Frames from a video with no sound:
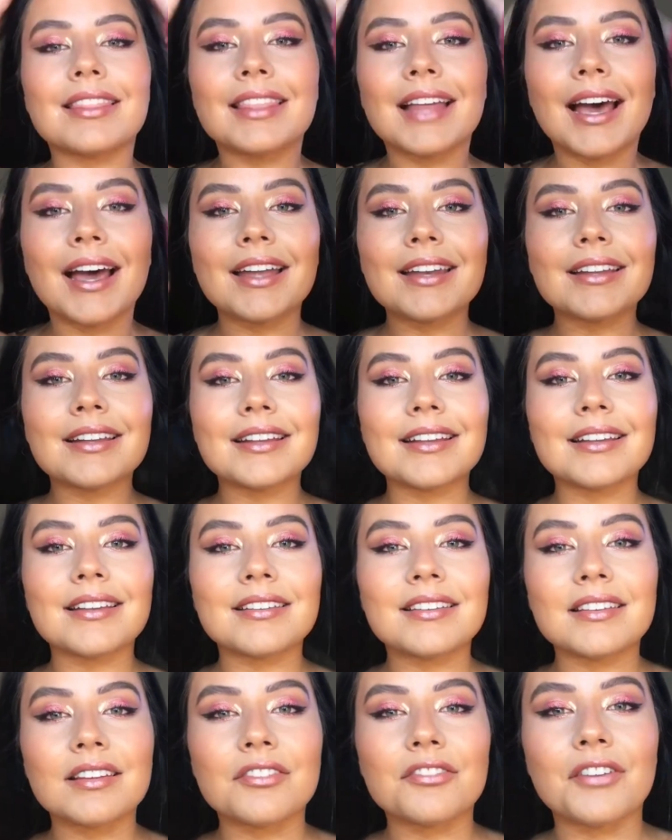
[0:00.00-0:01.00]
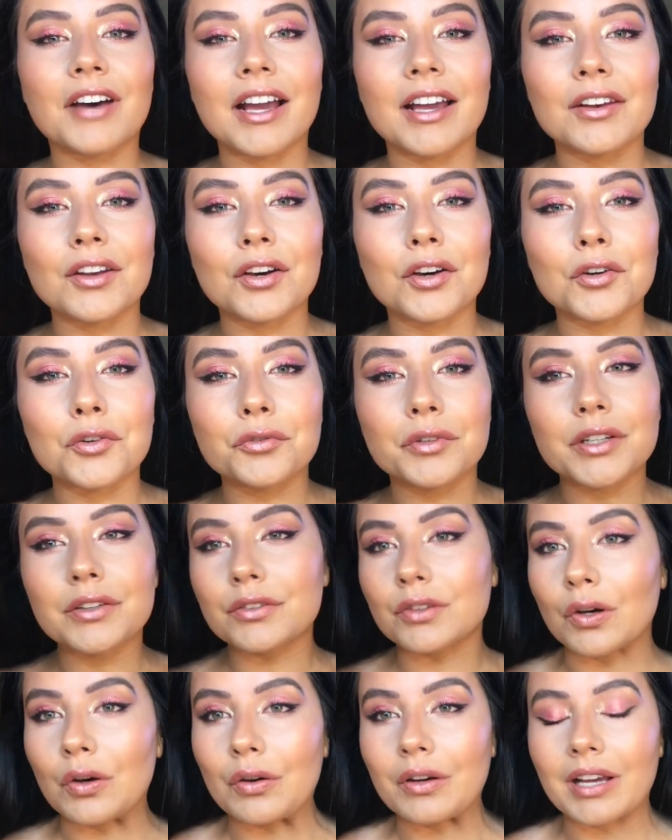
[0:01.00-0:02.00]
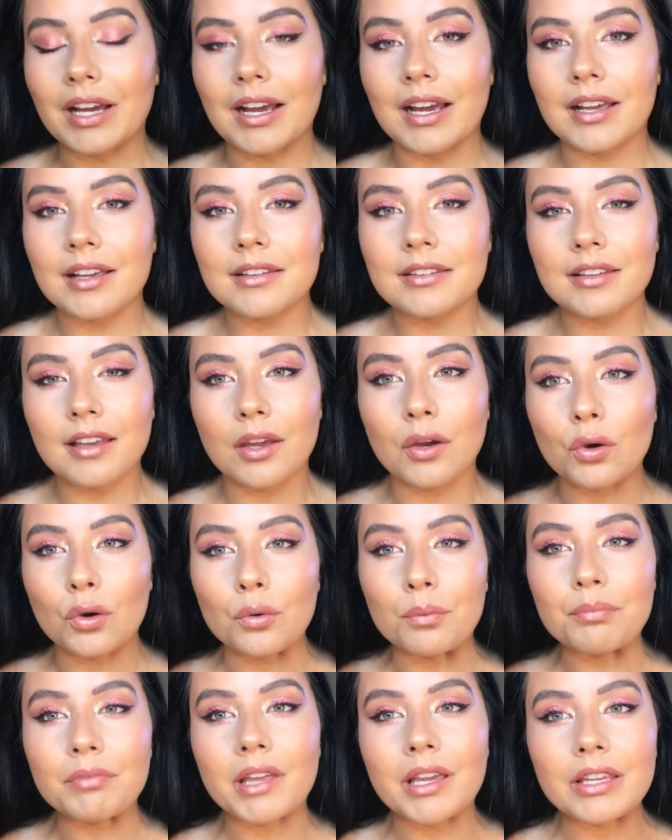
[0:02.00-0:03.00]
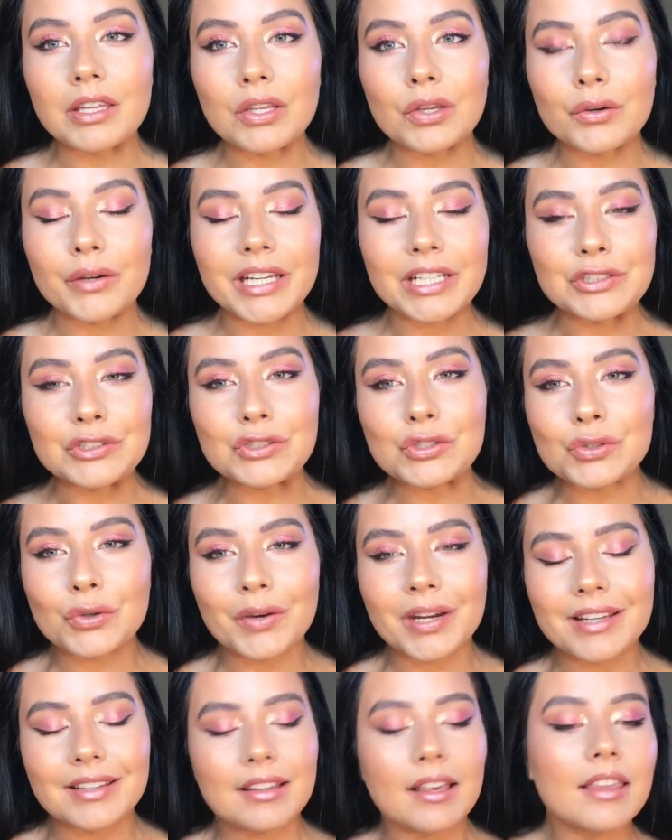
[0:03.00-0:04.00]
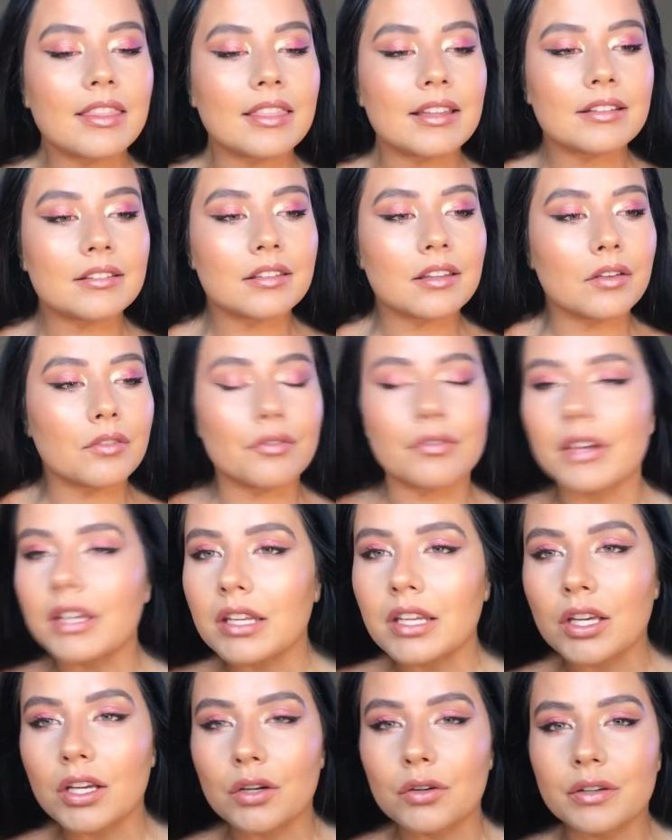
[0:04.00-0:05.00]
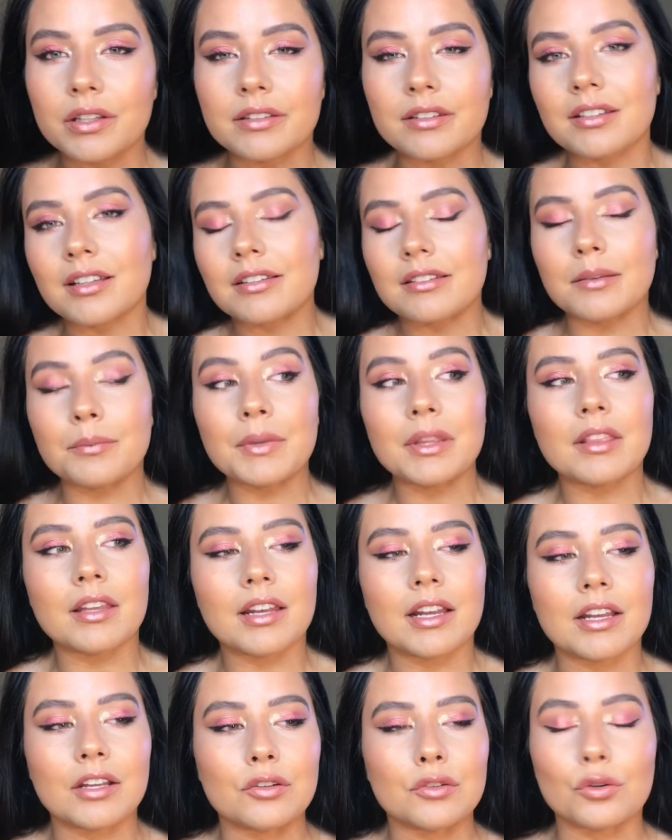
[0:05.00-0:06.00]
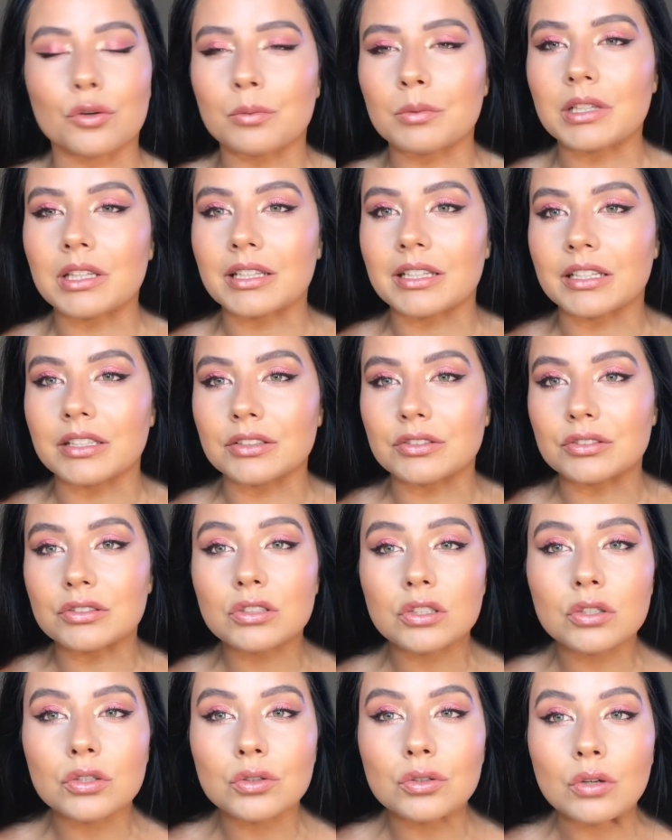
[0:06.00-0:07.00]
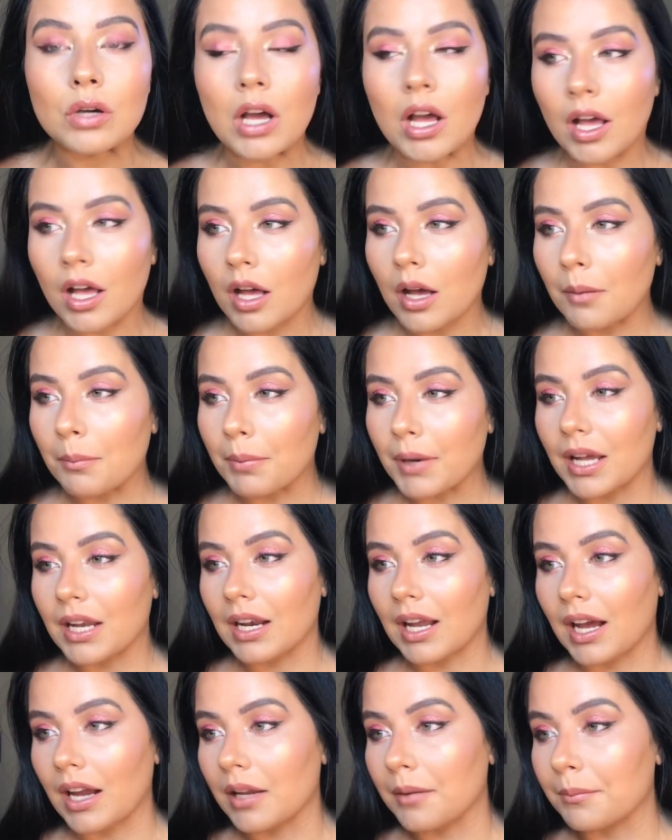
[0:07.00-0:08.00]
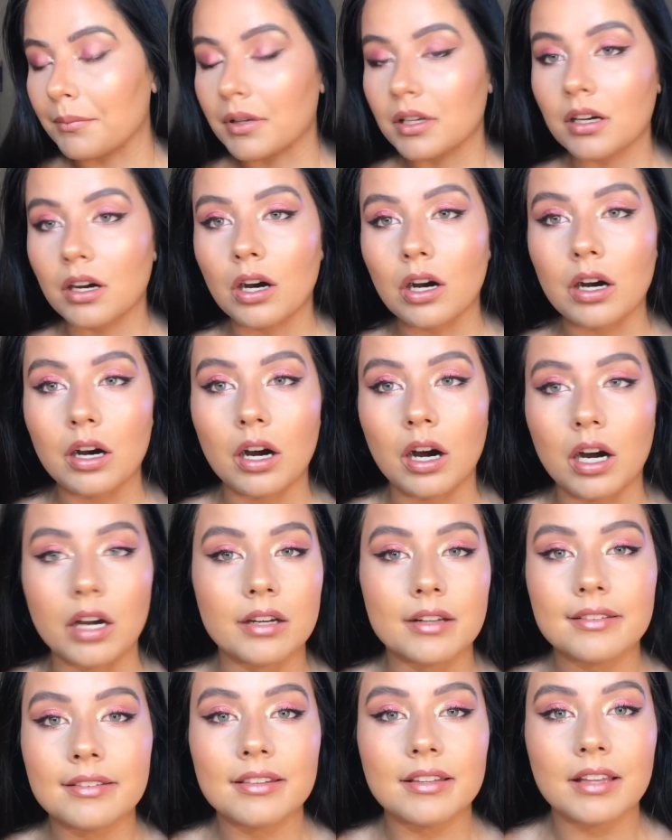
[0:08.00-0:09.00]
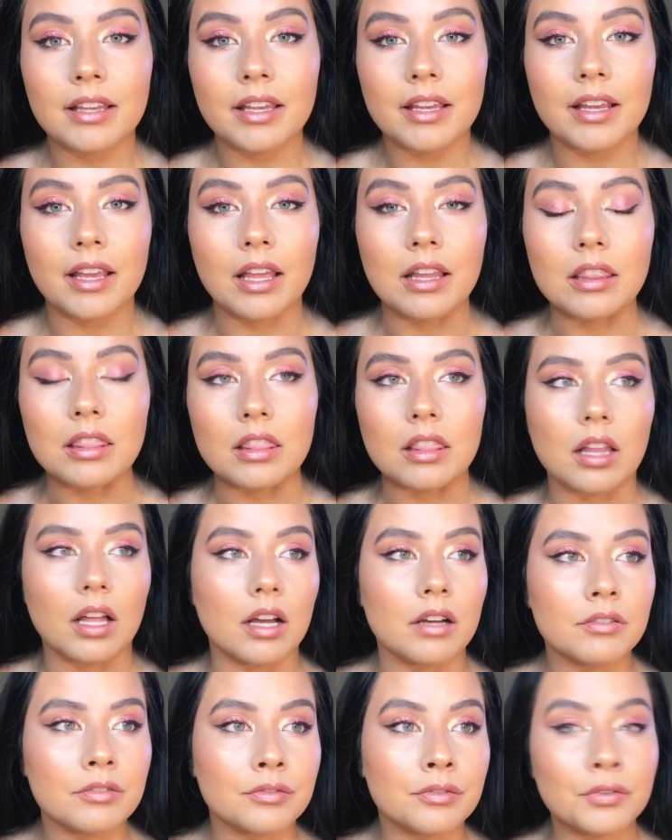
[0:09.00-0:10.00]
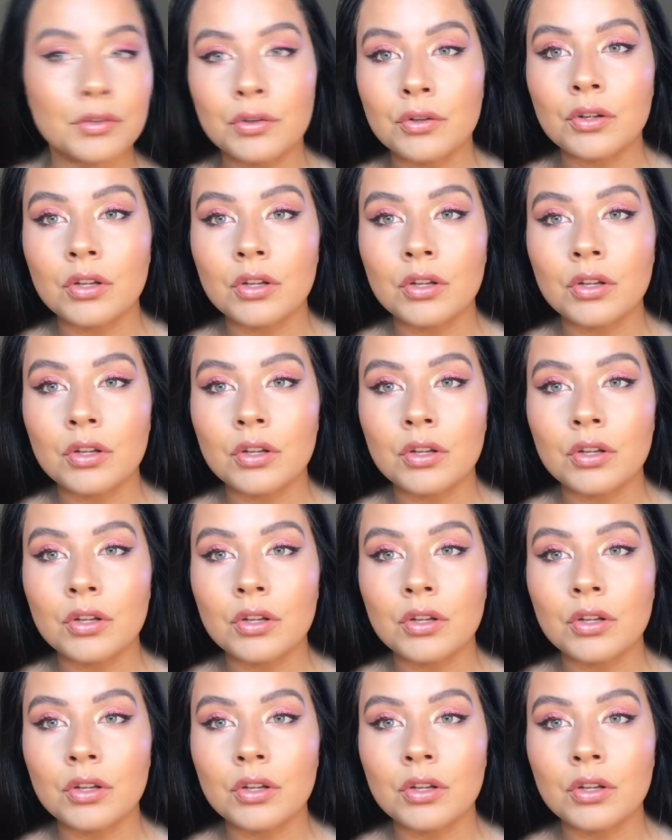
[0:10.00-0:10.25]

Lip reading: That is the final result, guys. I hope that you enjoyed this video. It's not something that I normally do, but I'm honestly in love